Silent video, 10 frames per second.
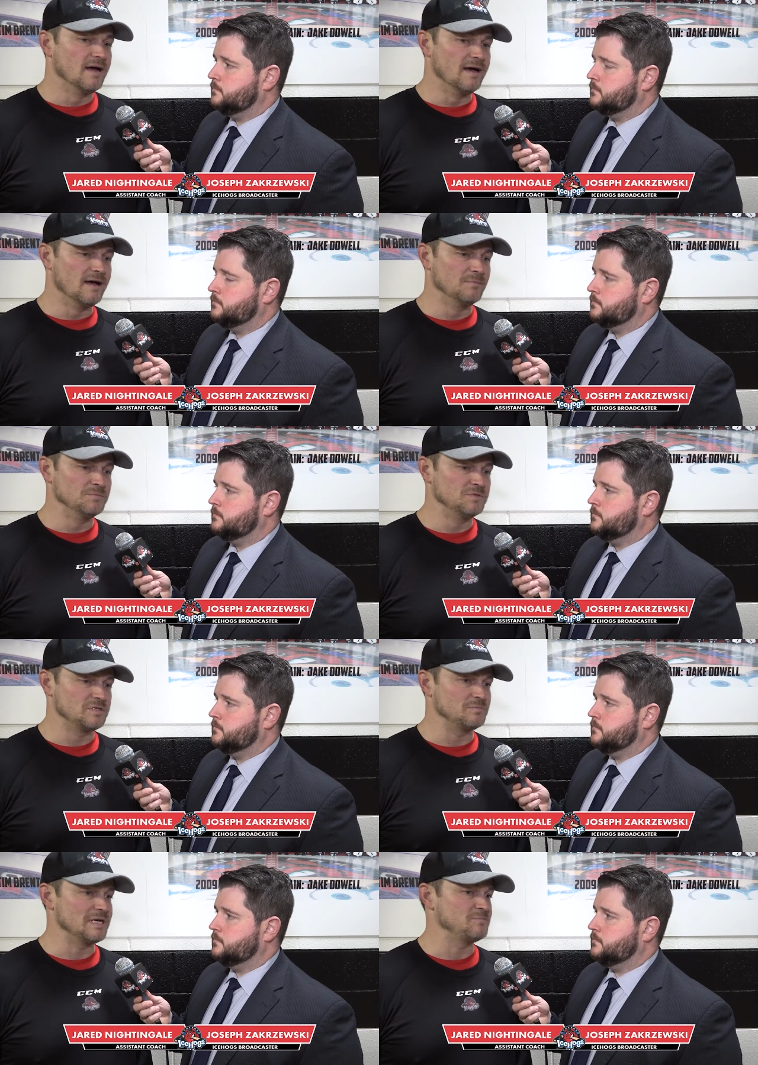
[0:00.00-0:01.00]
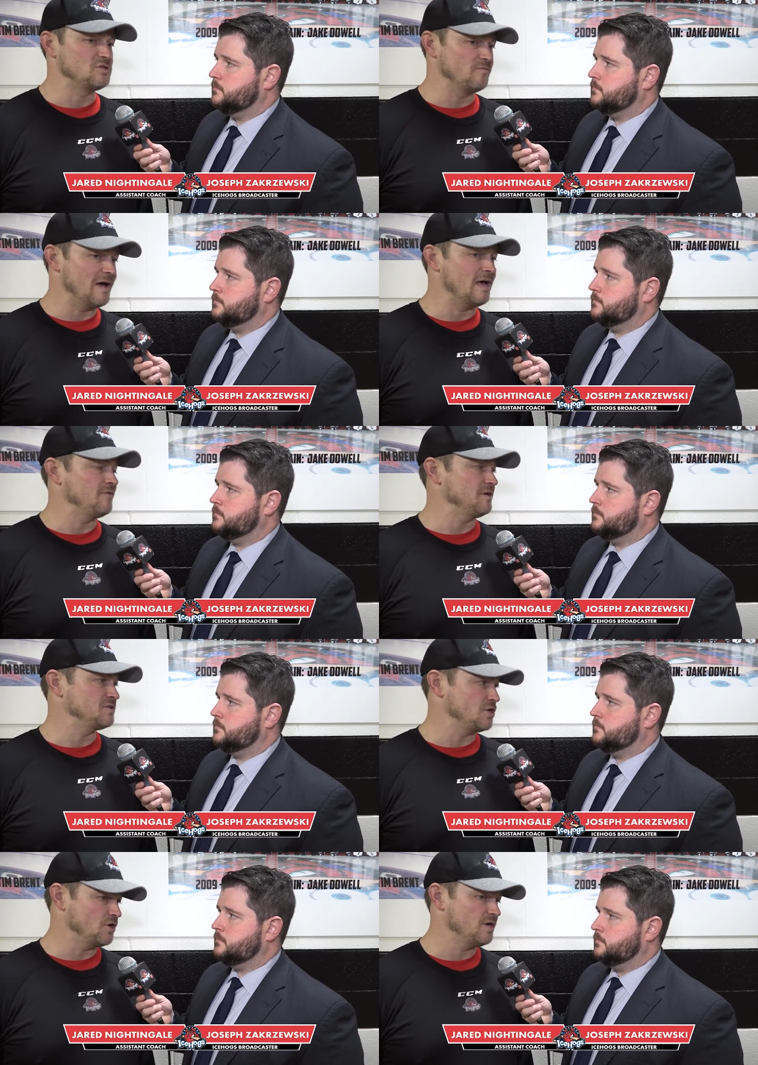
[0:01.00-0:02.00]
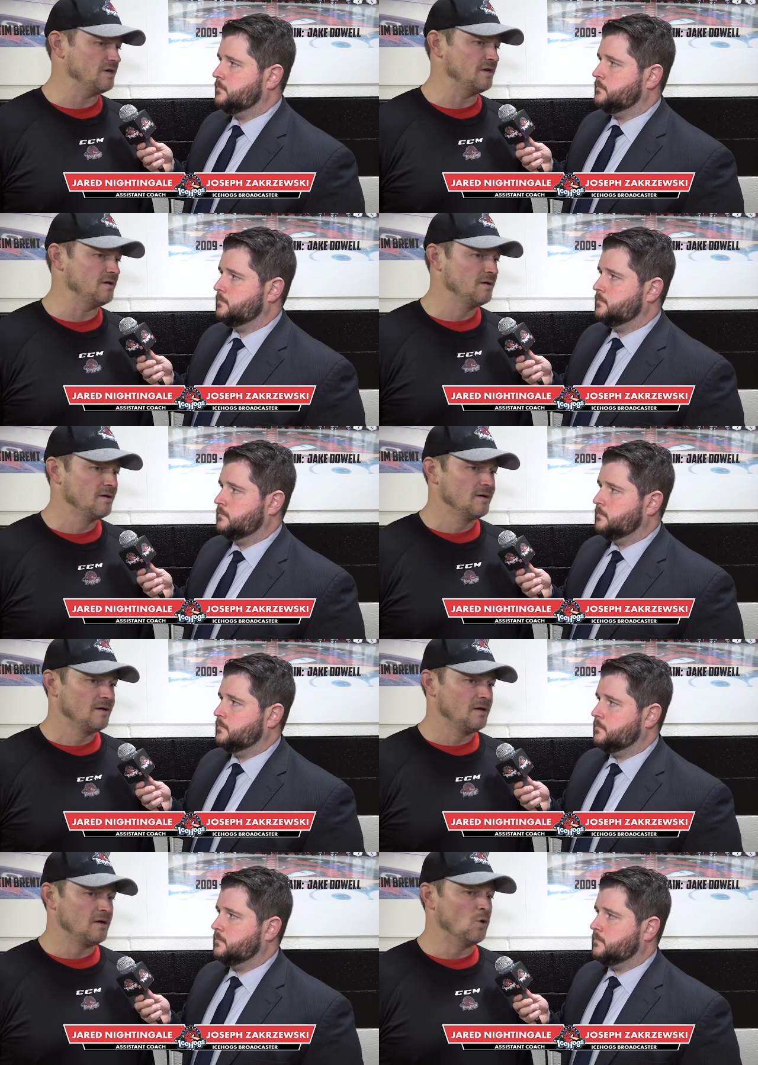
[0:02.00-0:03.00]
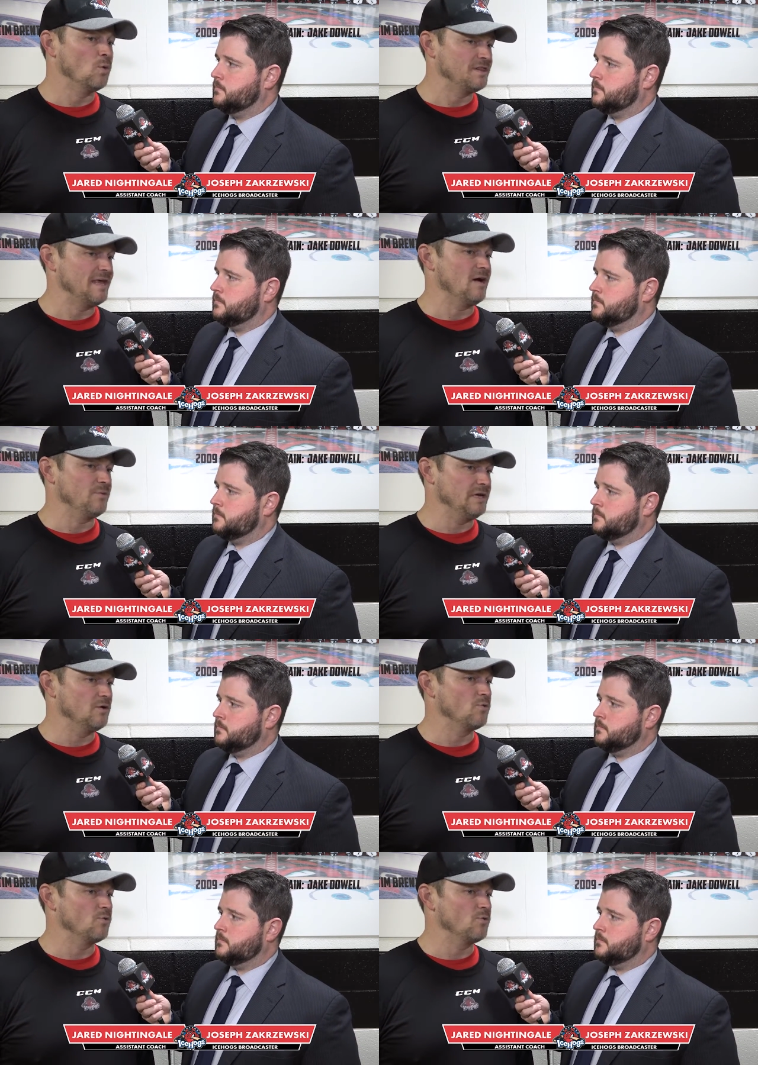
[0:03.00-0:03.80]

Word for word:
Speaker 1: Um, sometimes surviving is good, and you know, with that, we need a